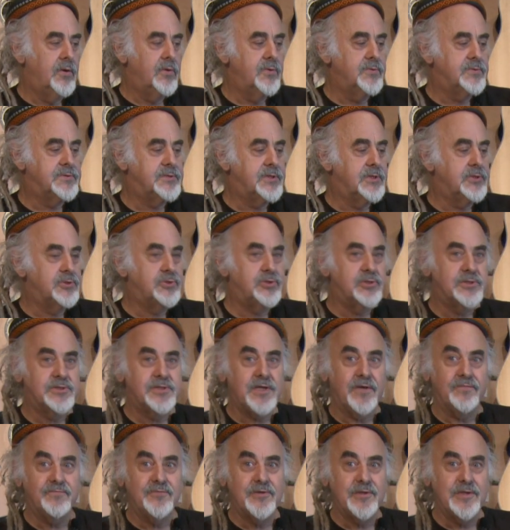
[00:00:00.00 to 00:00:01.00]
who's
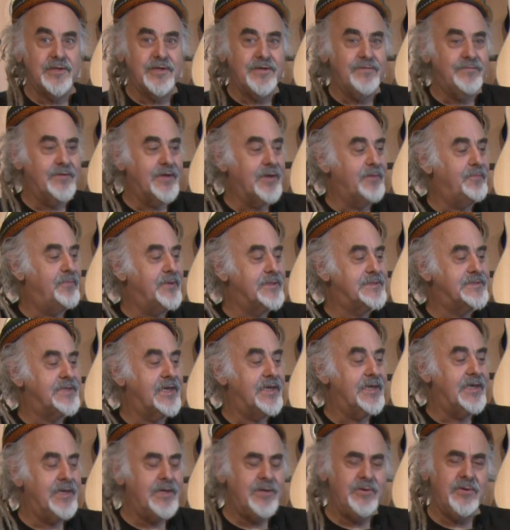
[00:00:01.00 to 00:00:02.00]
just after leaving, but uh,
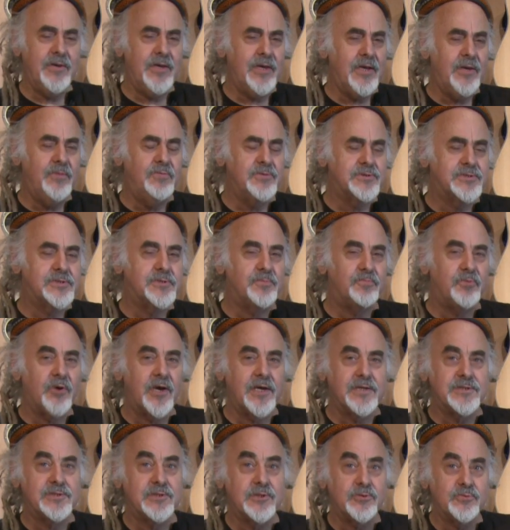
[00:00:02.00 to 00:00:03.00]
he, he was
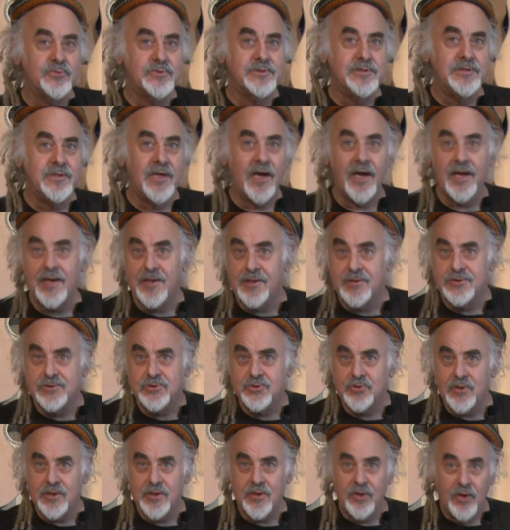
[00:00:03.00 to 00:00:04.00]
surprised that it was nylon
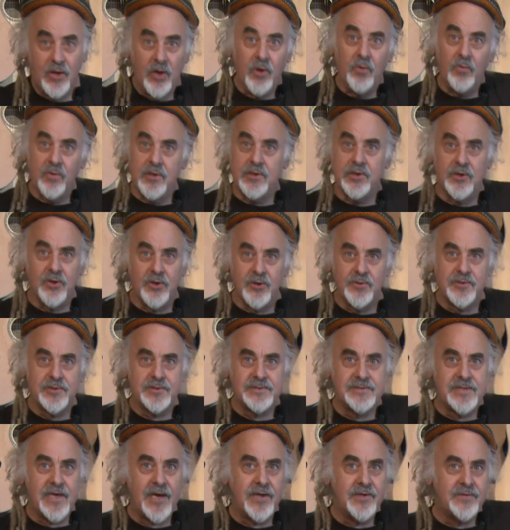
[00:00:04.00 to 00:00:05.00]
string when he heard the
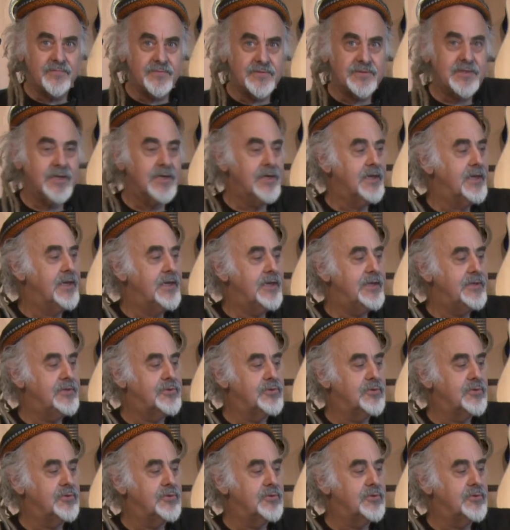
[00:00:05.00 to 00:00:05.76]
sound of it. He